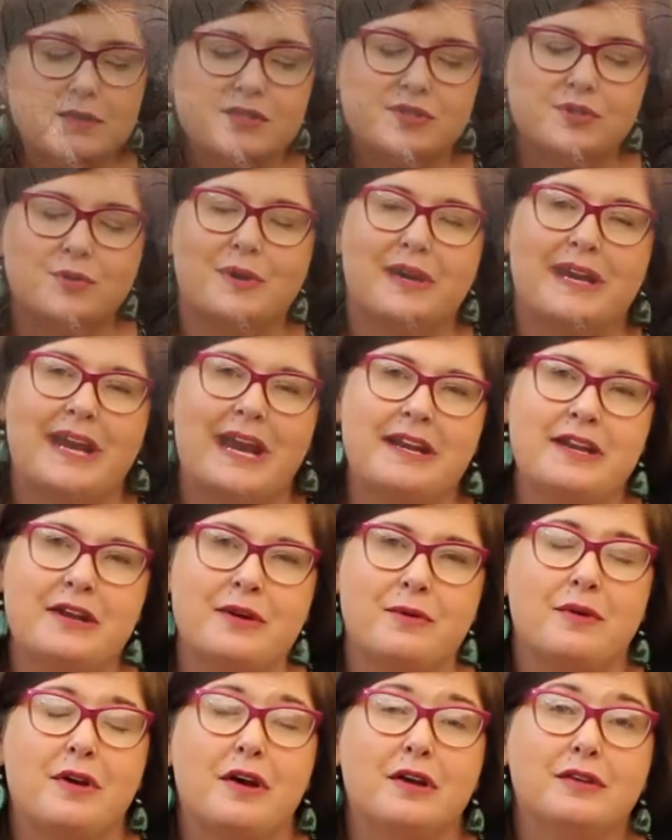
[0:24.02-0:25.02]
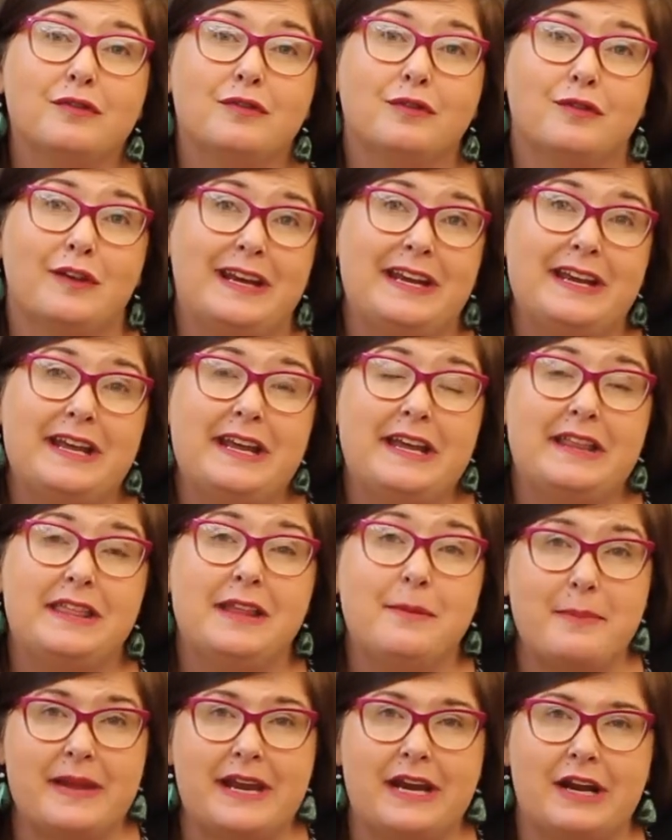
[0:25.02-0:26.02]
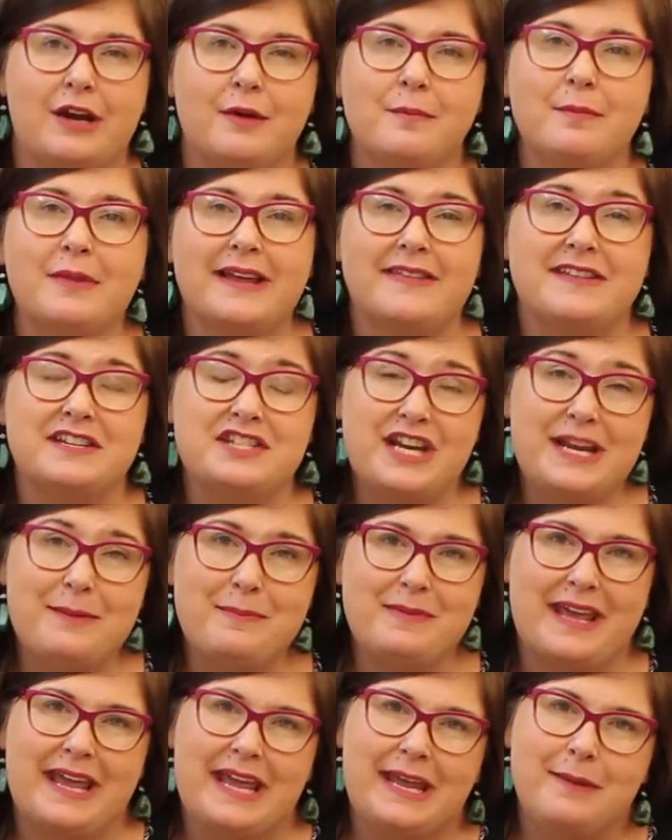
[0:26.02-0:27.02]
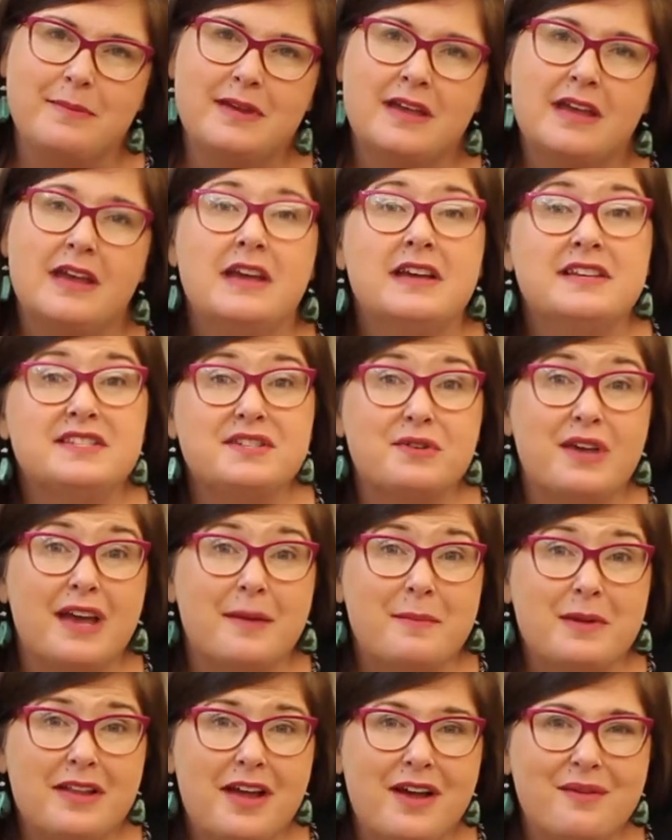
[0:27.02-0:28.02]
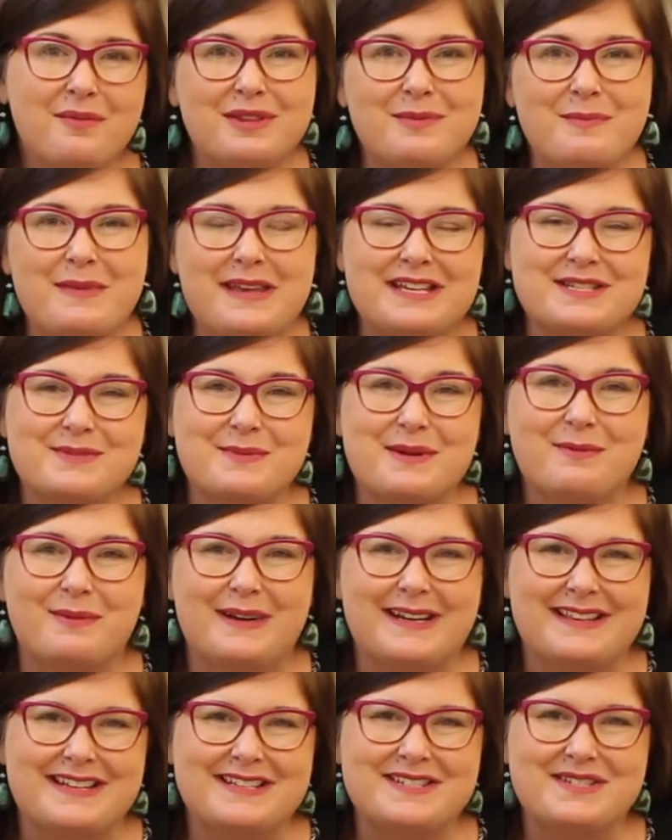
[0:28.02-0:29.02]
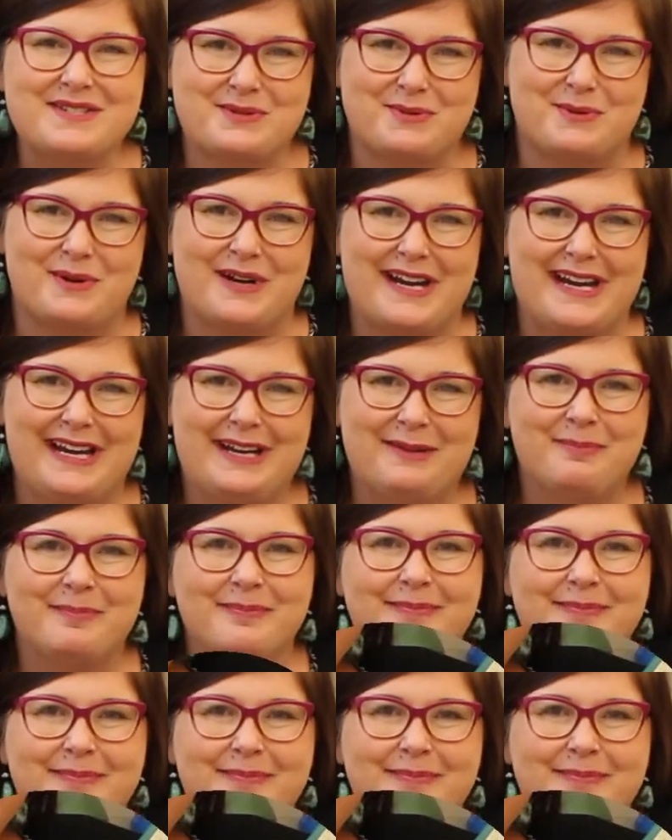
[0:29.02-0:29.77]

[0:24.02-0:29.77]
story I know called Frida and the Bear Play the Shape Game. So come along with me as we read this story.